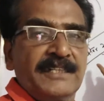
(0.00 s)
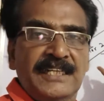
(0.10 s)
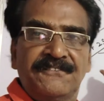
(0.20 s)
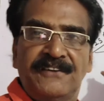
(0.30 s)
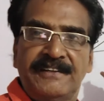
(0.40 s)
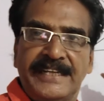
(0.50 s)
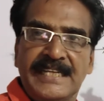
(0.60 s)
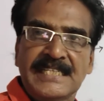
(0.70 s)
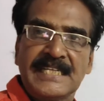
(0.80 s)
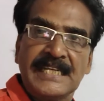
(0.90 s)
25
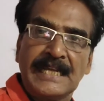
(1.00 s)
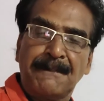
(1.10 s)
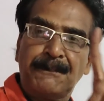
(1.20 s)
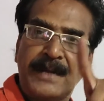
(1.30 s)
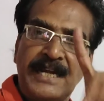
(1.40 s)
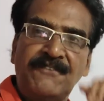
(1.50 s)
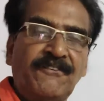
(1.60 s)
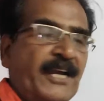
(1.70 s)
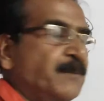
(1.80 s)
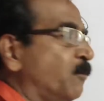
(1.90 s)
days he employed
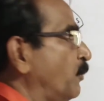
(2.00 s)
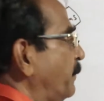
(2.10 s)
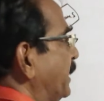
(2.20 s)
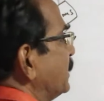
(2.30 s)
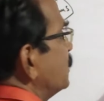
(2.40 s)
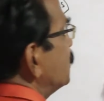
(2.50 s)
5 more men.